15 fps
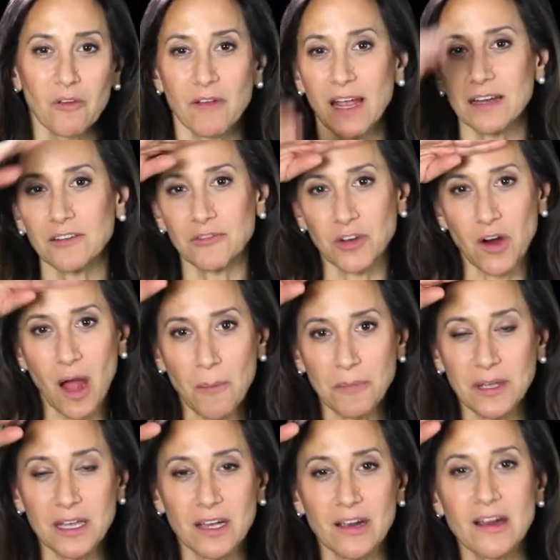right? If you're up
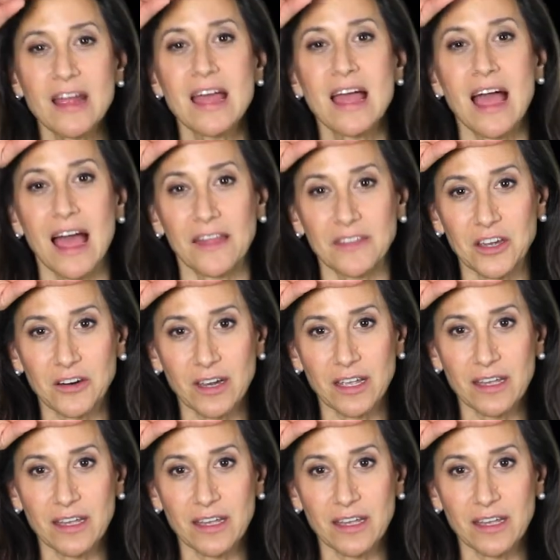here and they're